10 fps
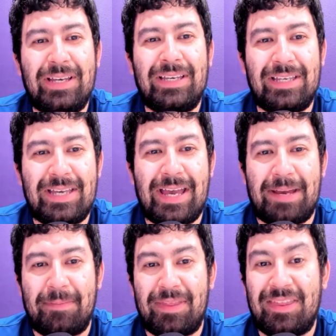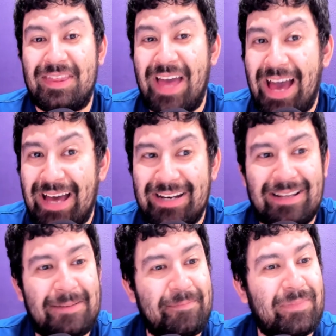game. That,
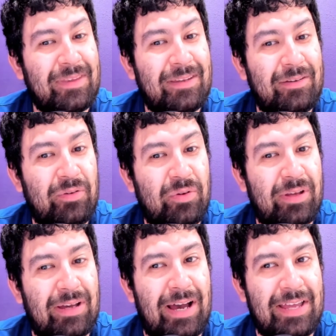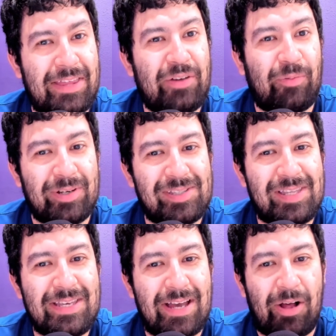I think, was
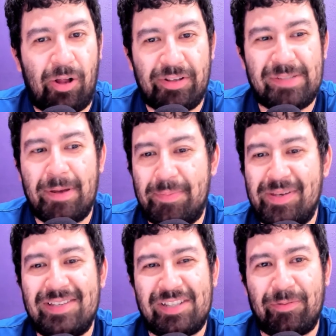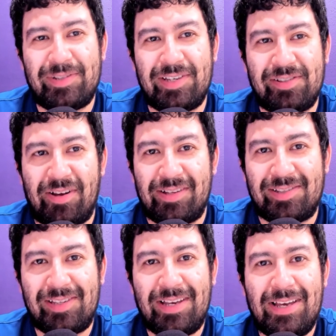the ultimate piece de
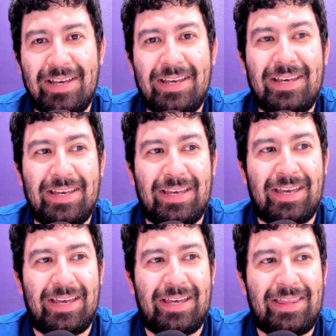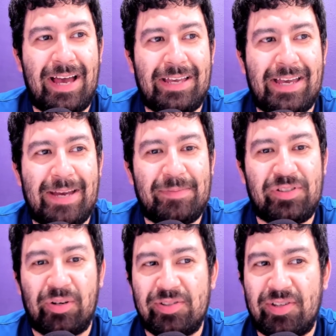resistance. In that game,
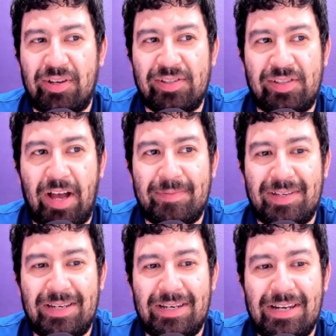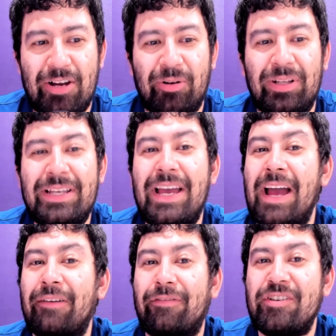Dostal stopped nearly
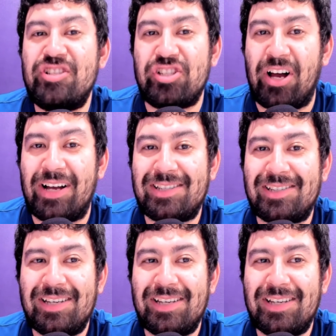every shot